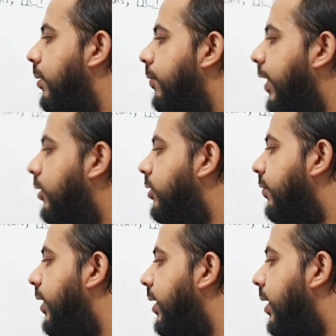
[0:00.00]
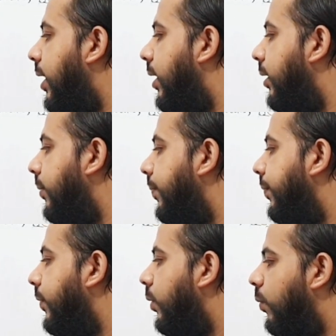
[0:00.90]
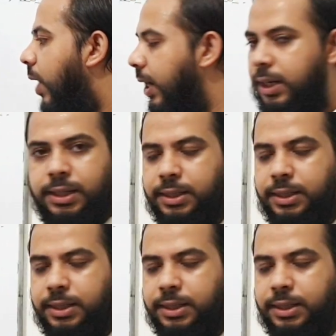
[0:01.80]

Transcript: factors of 10 are 1